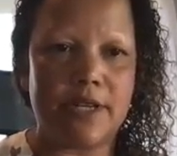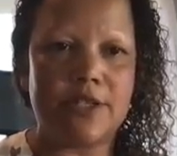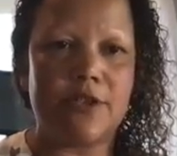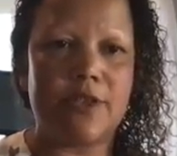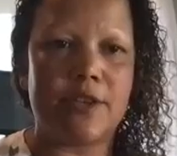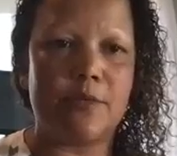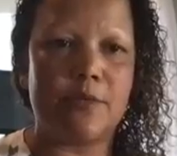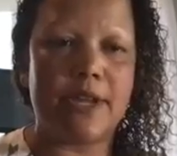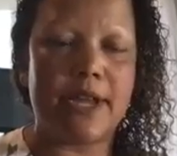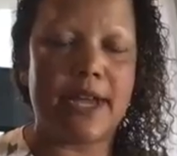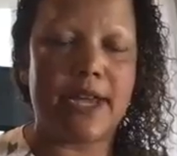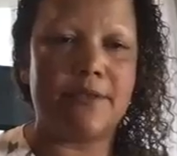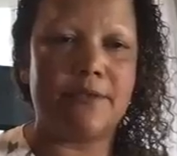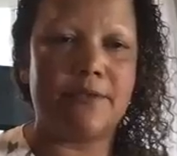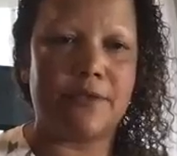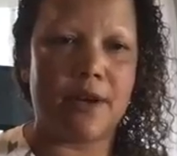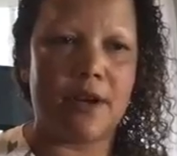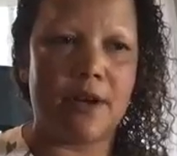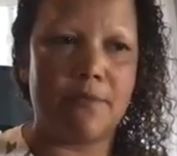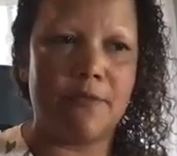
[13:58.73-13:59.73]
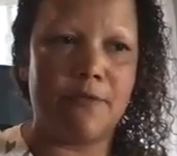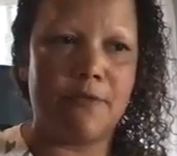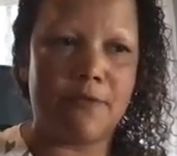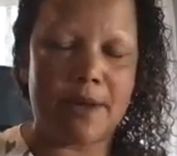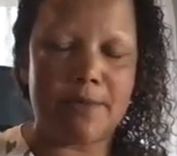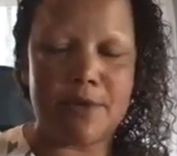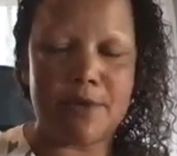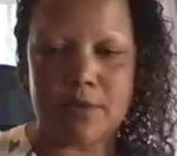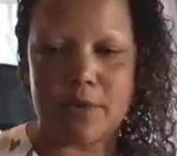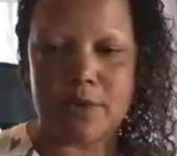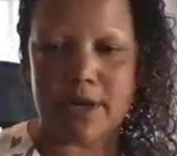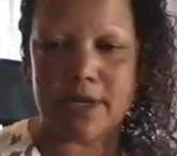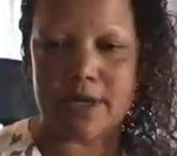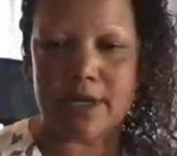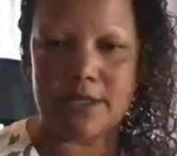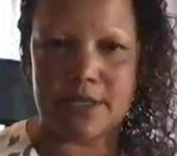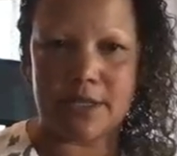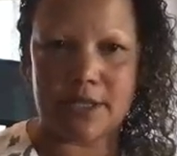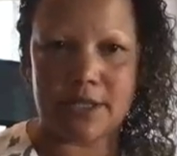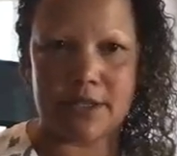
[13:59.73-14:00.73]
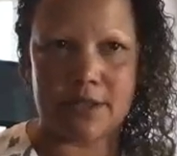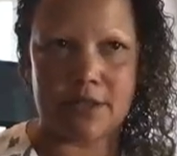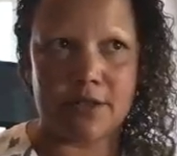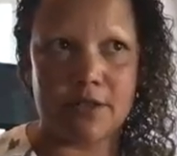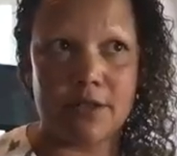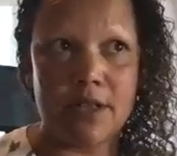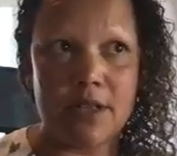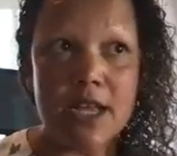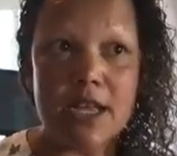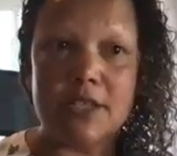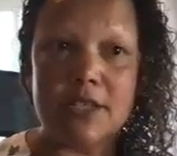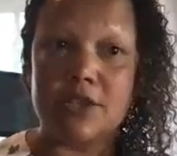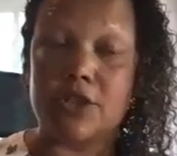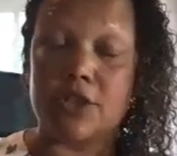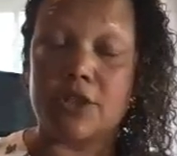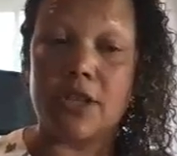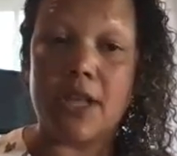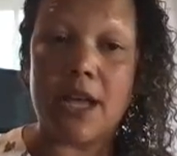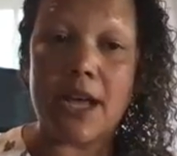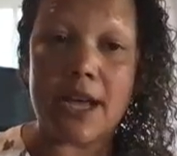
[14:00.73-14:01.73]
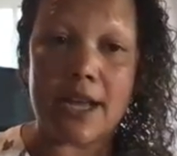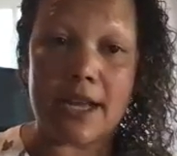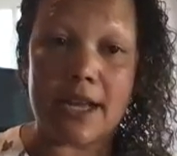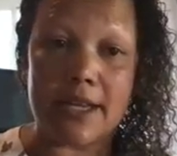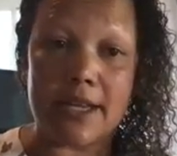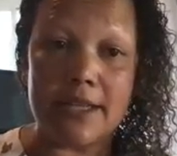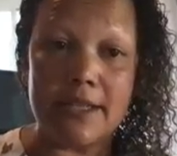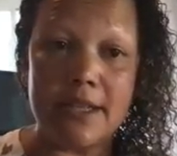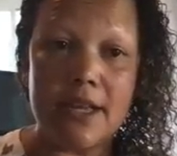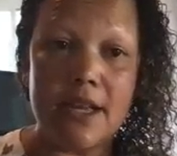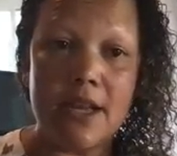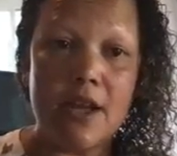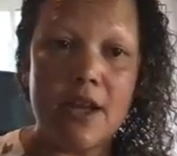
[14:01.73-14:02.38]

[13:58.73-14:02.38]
So then we had from February till July,